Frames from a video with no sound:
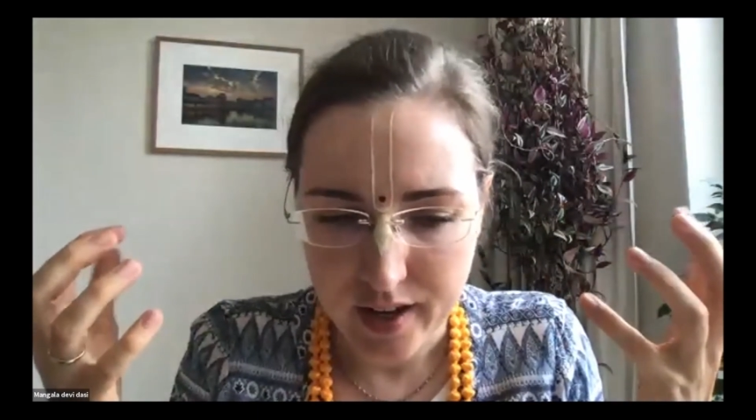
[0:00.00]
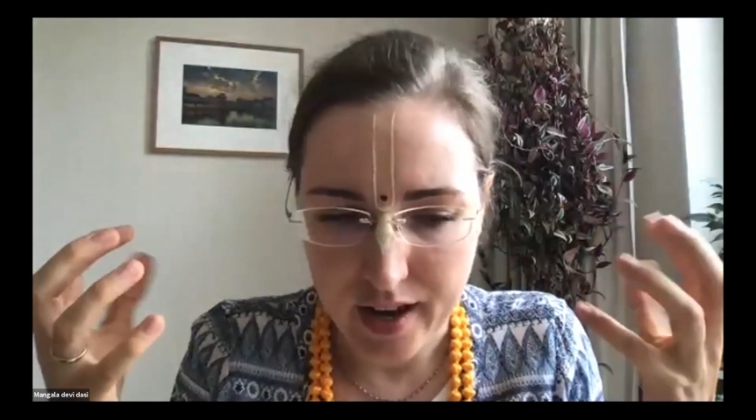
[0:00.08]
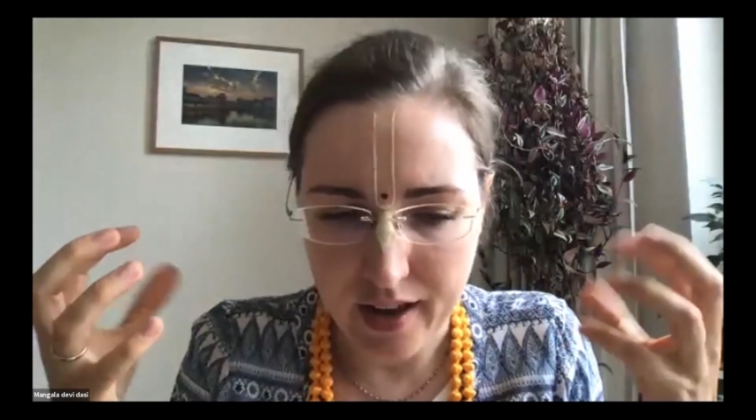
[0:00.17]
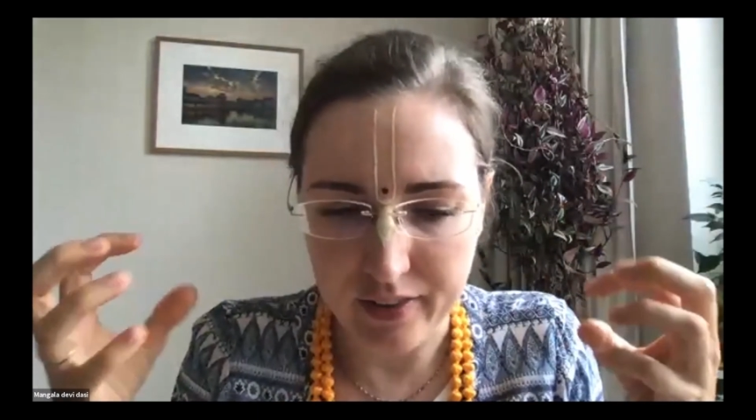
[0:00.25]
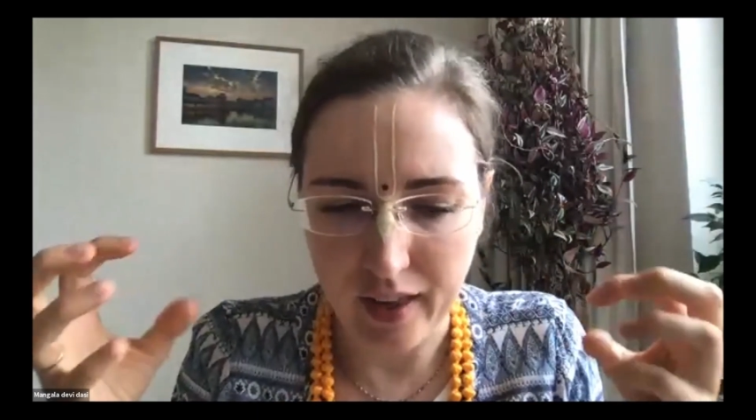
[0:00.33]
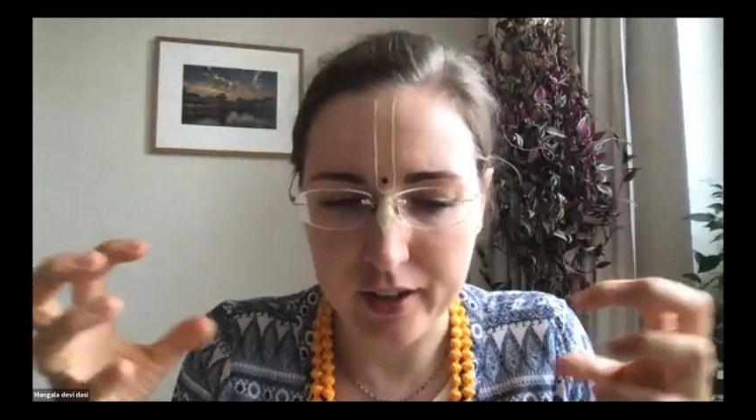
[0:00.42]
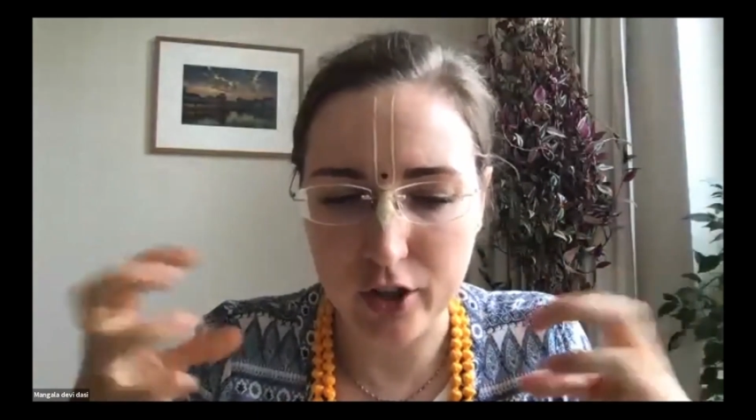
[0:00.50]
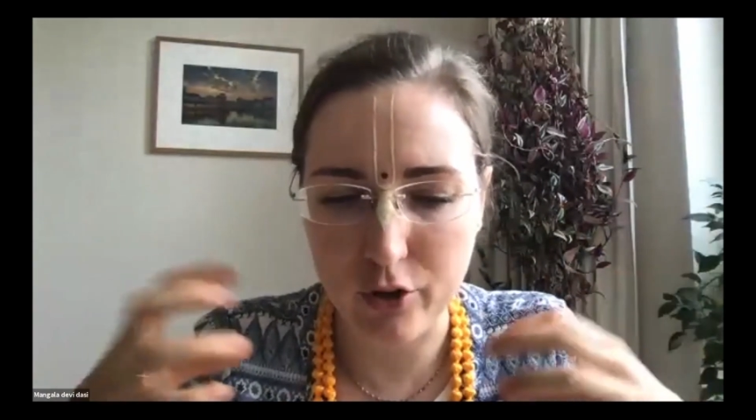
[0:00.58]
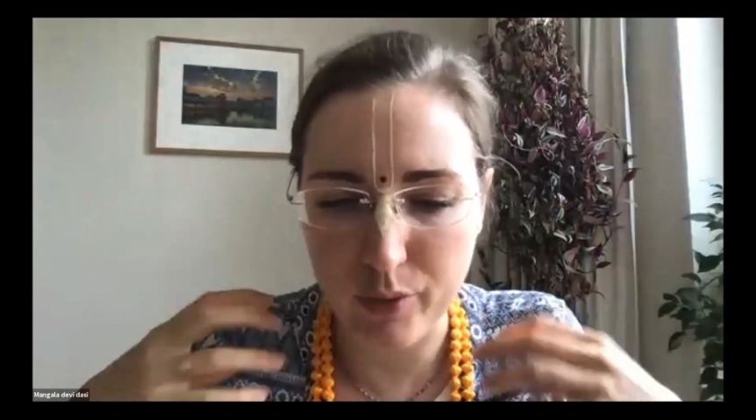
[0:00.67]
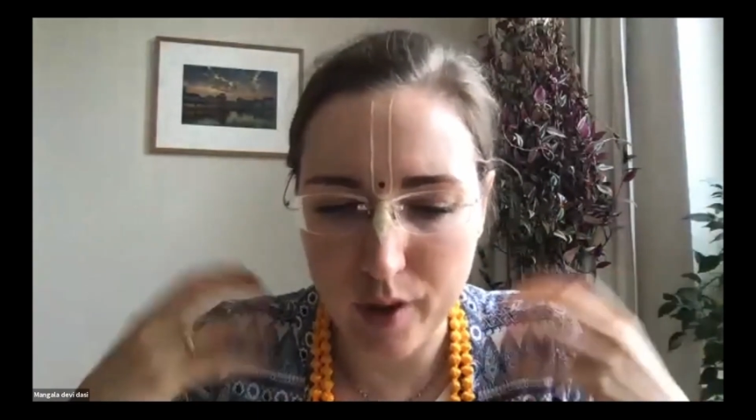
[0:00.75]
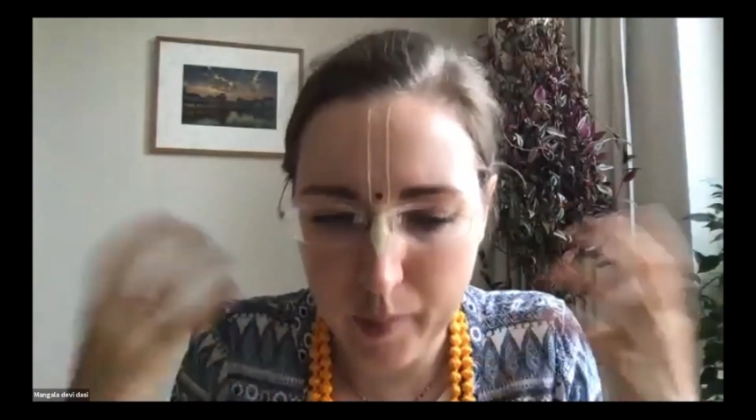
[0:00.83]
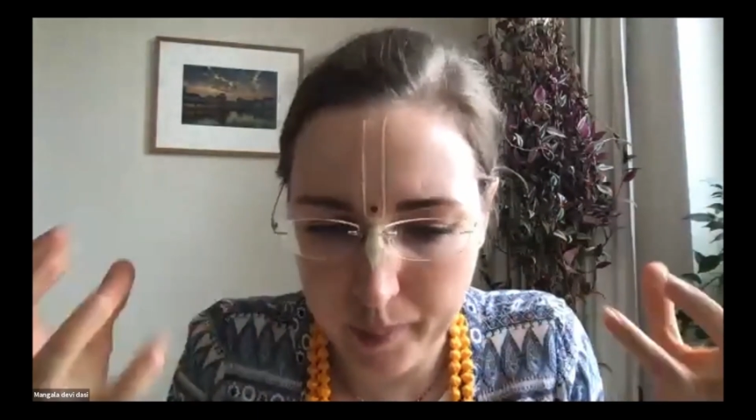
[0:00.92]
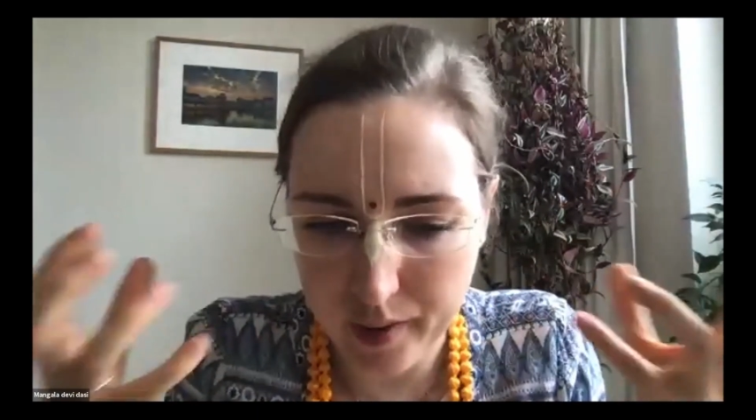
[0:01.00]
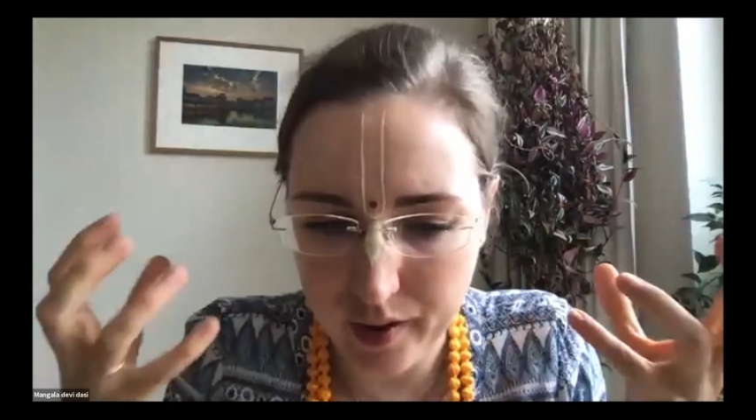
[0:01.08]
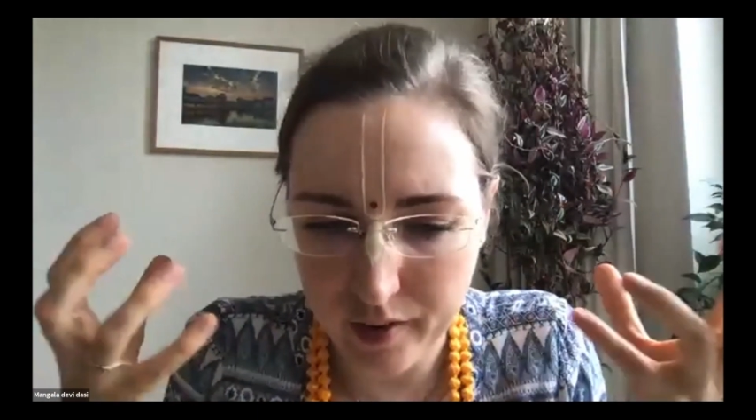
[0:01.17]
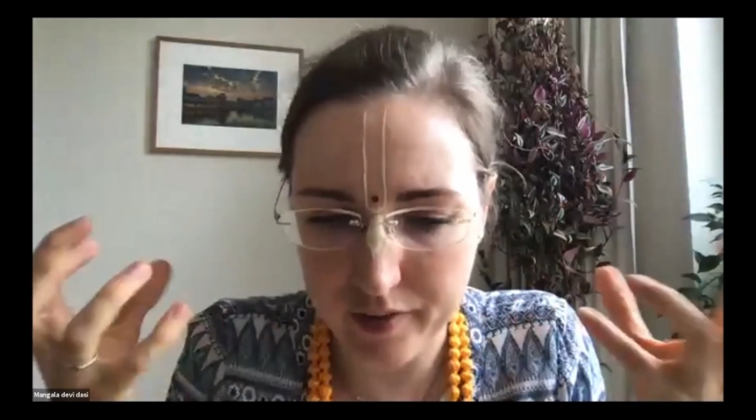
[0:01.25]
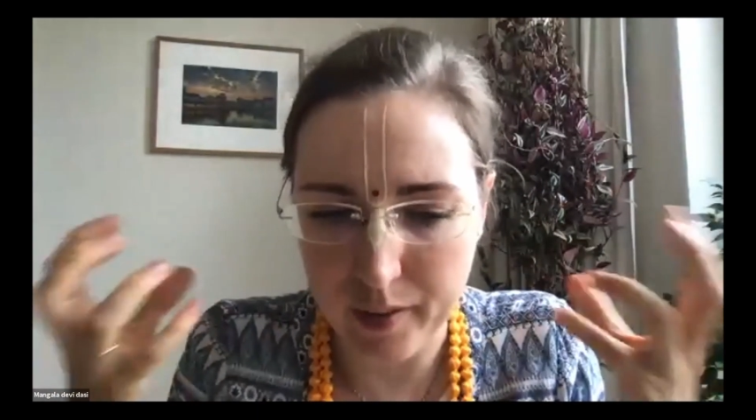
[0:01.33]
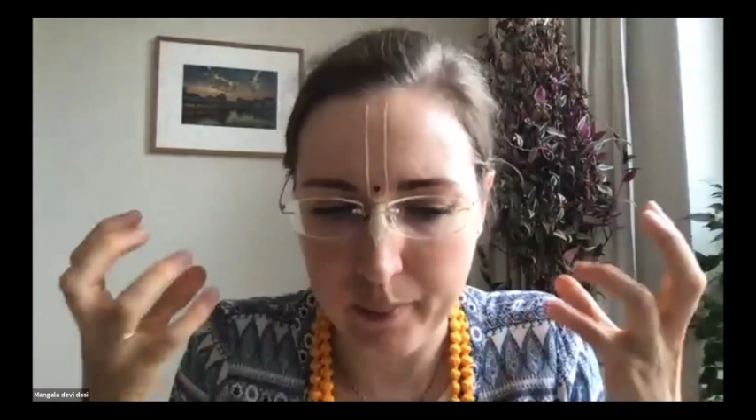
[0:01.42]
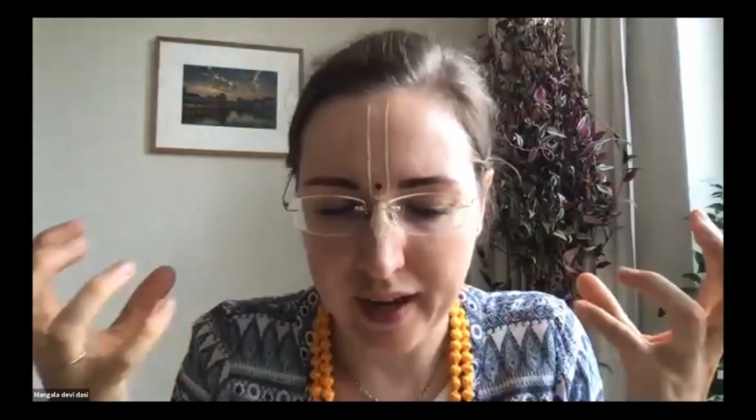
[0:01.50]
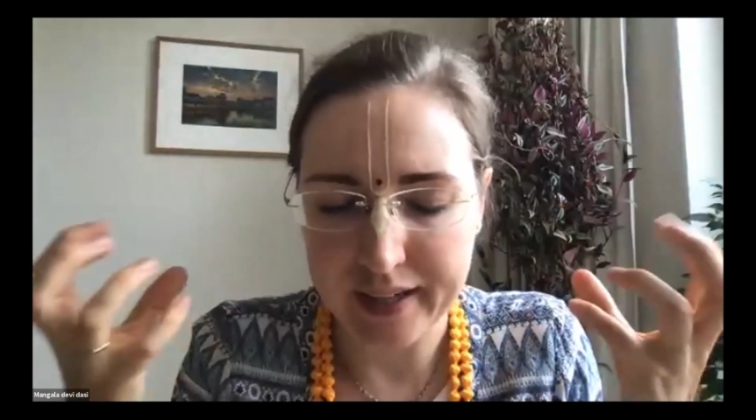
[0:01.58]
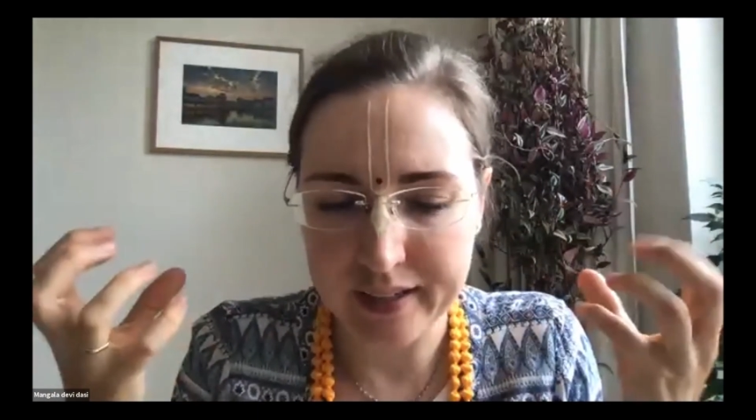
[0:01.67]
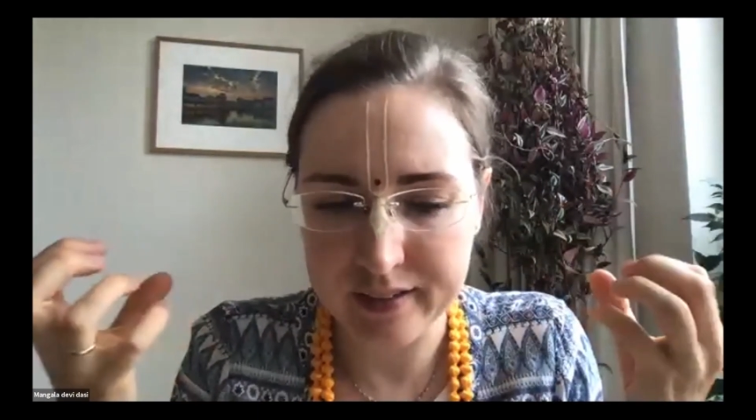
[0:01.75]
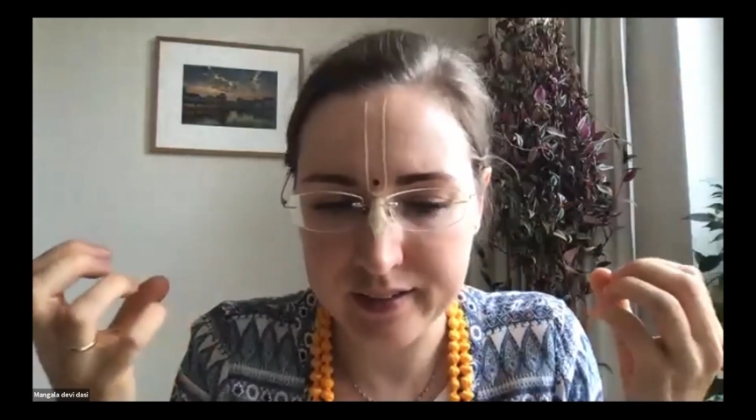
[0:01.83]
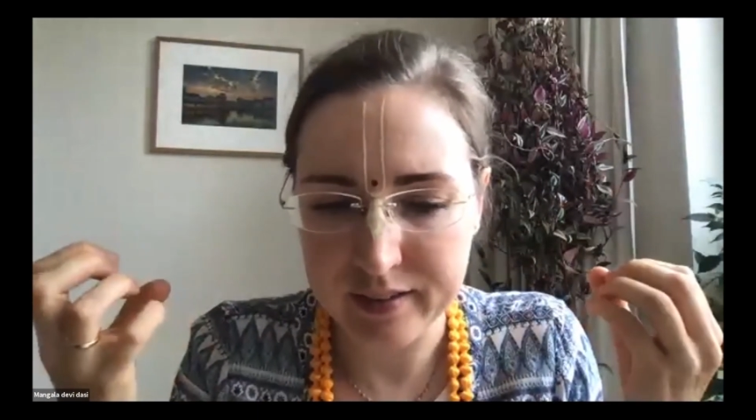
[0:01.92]
and that grip of the
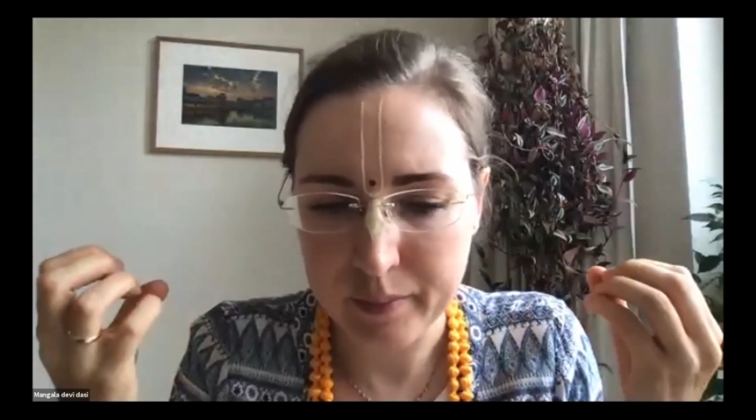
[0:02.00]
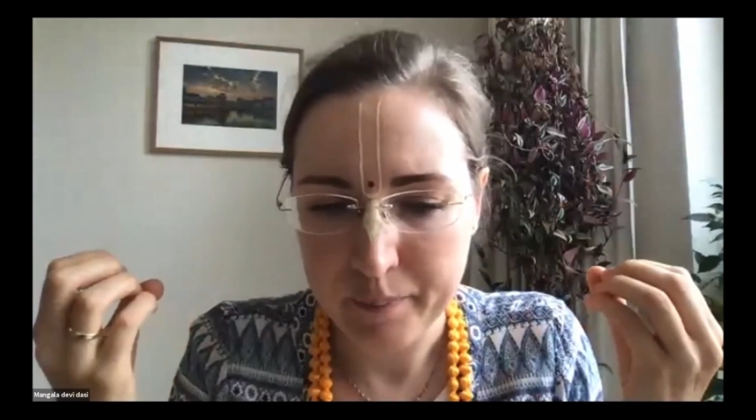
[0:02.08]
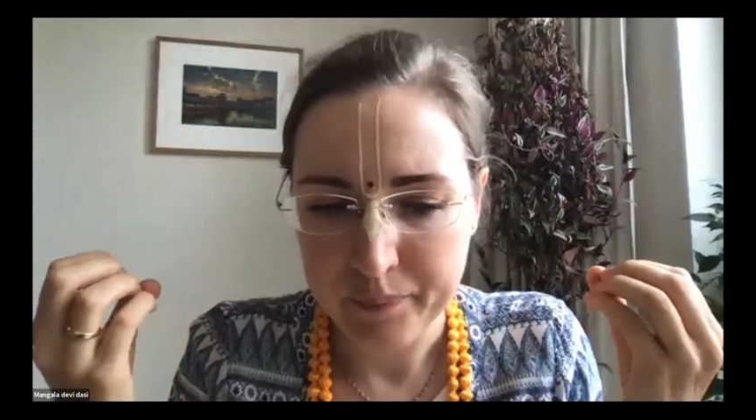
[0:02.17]
mind,